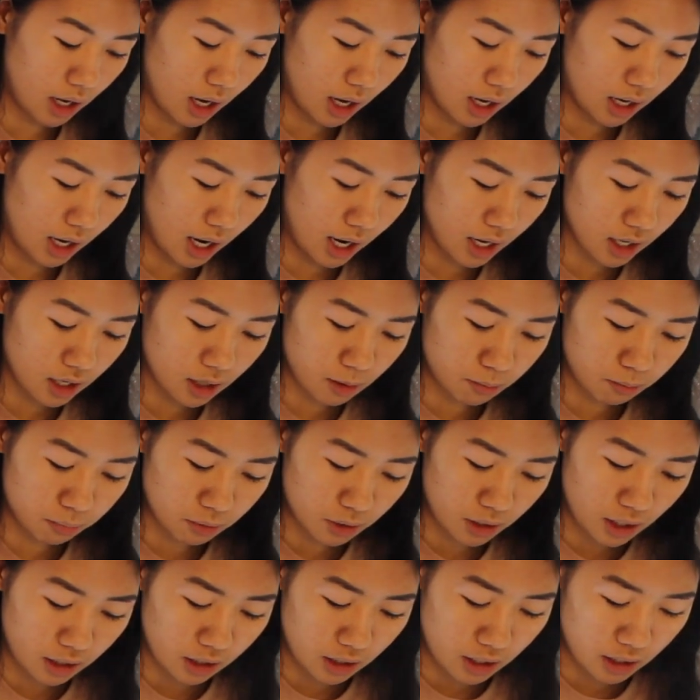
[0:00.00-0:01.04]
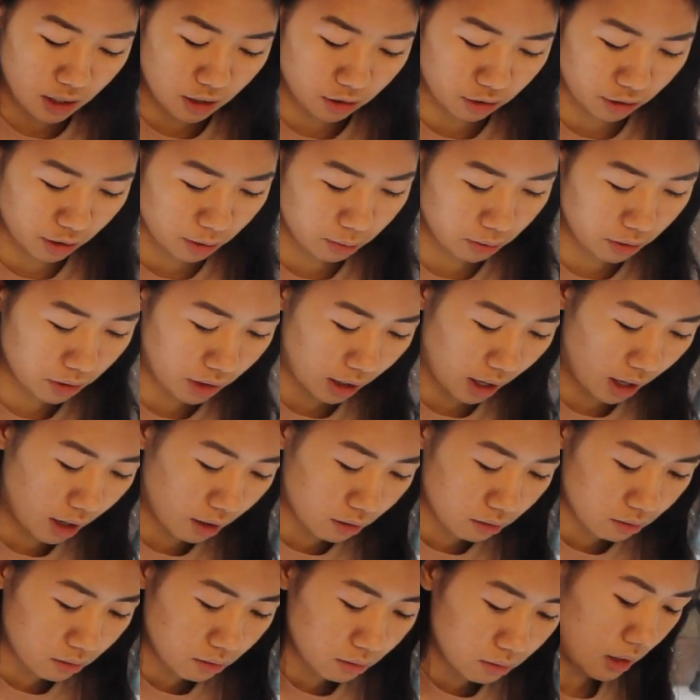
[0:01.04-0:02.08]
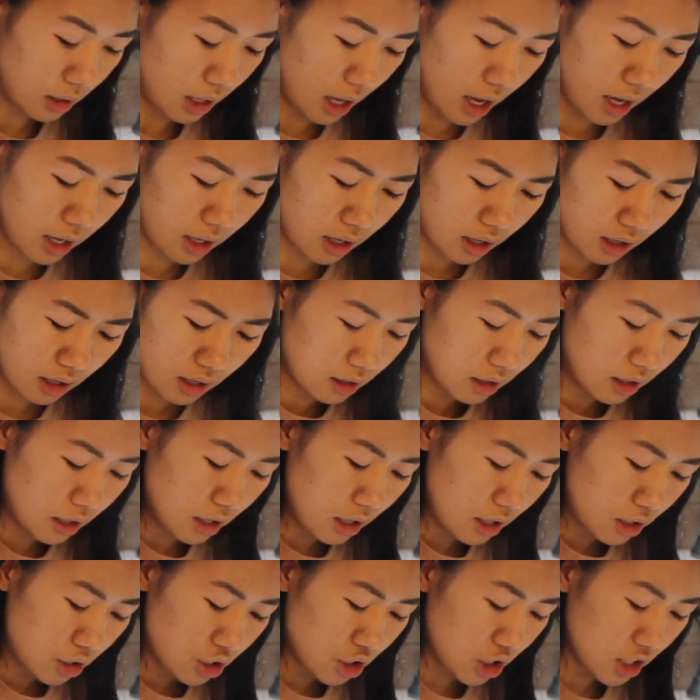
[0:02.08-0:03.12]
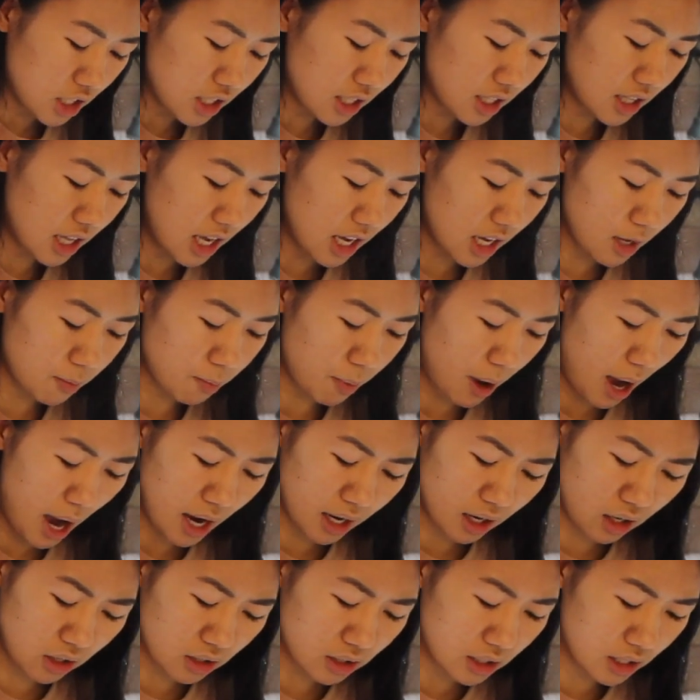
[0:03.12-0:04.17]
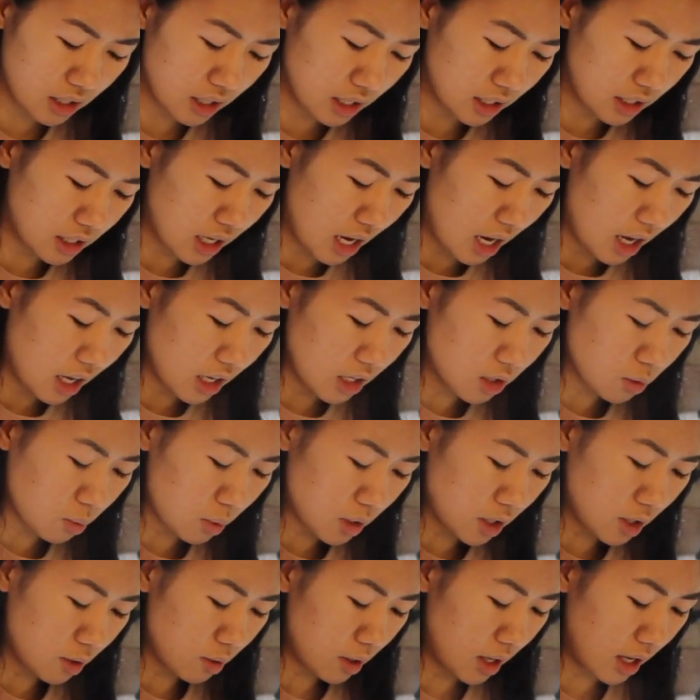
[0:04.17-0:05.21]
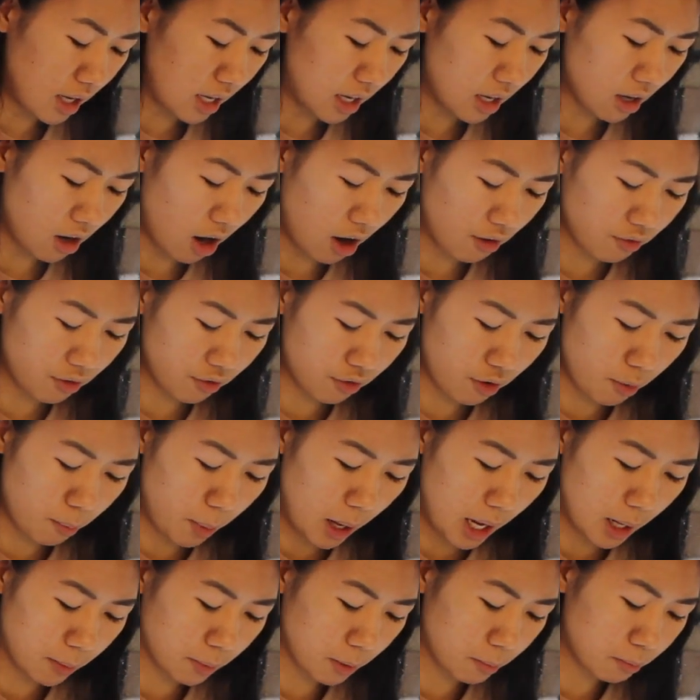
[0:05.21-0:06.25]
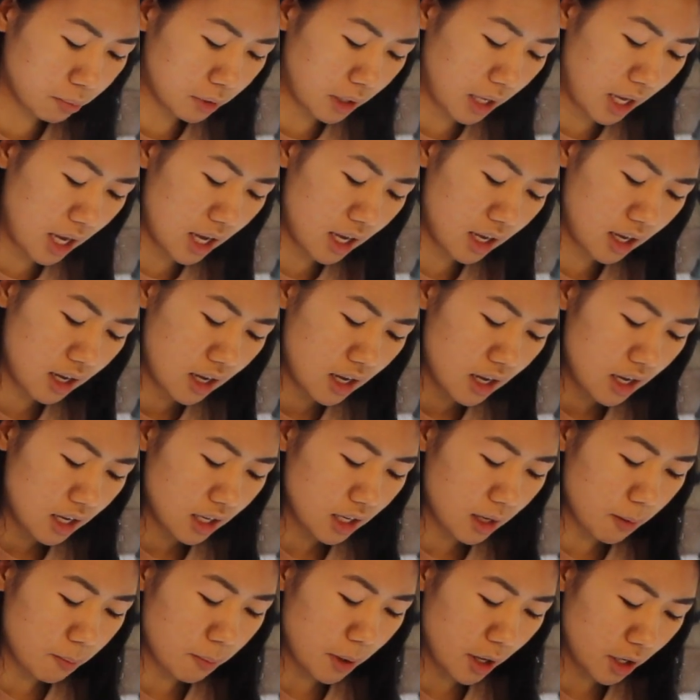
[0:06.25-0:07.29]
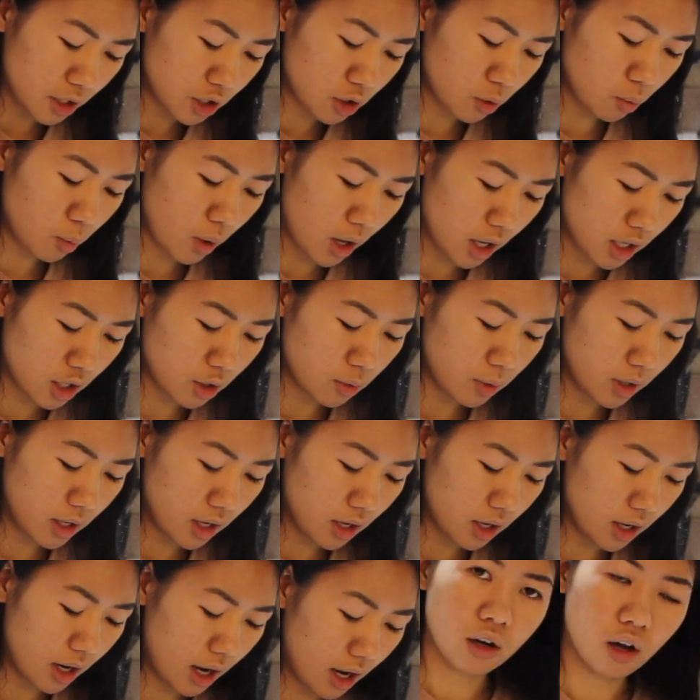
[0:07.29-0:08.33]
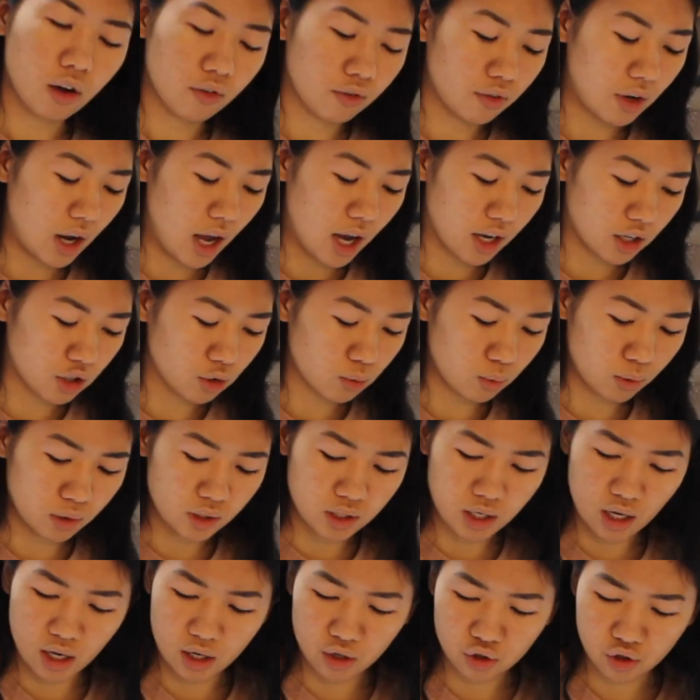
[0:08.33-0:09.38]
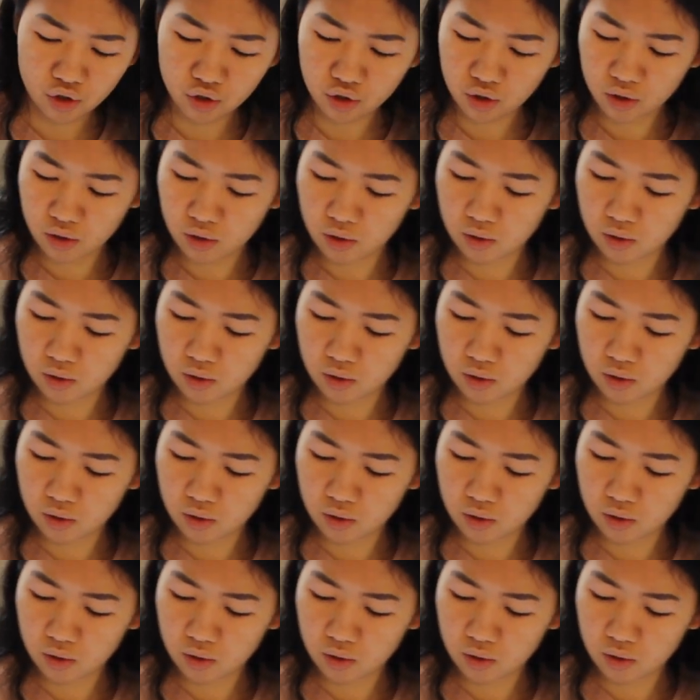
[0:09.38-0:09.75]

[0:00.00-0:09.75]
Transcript: And I completely agree with that. Like, just think back onto the days when you eat off of a paper plate compared to when you eat off an actual dish.